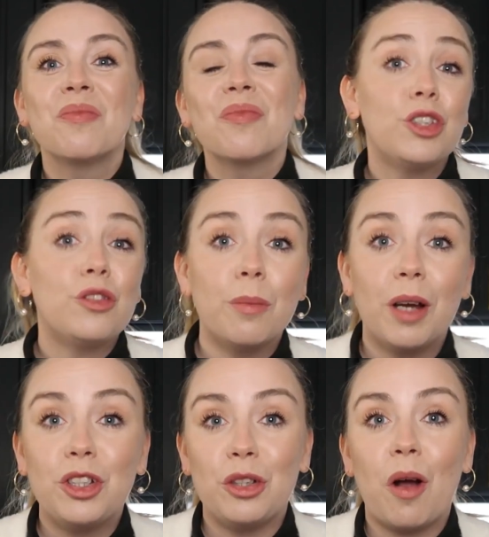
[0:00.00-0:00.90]
Just to
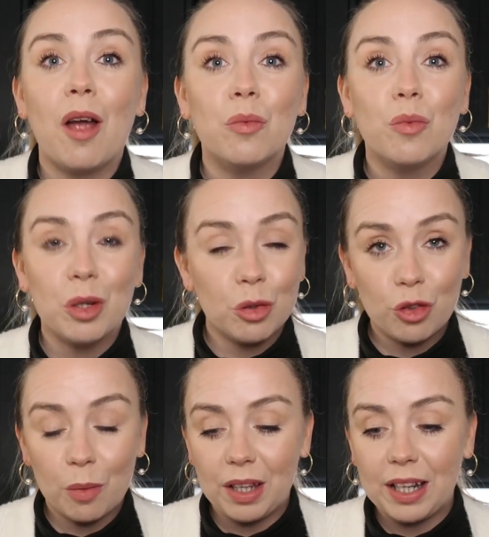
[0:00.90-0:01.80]
remind you, I will
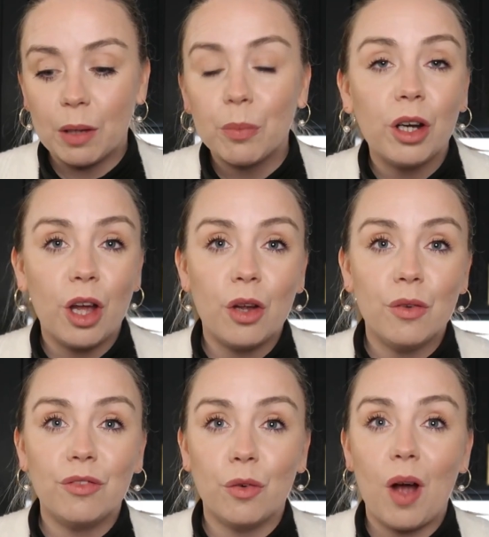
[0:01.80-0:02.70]
drop the link
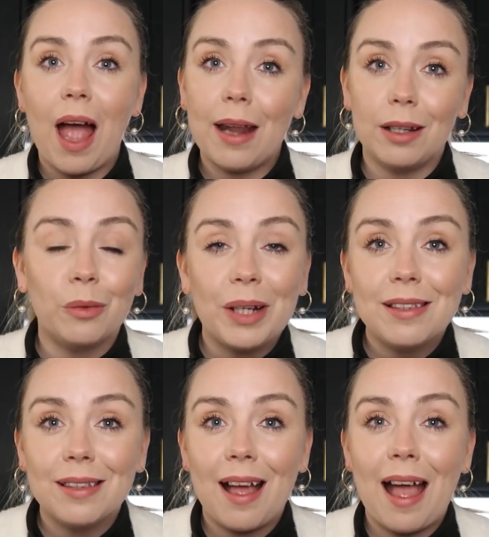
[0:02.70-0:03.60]
below for Ana
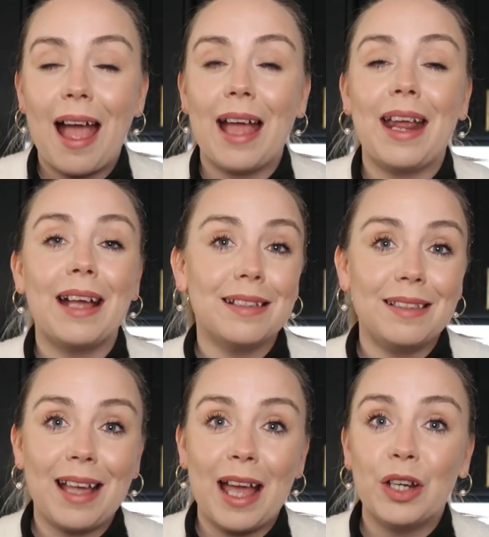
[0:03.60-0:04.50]
Luisa, and as I
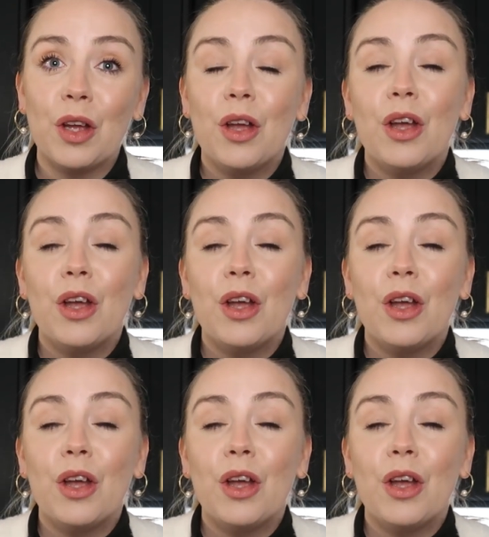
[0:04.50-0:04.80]
said,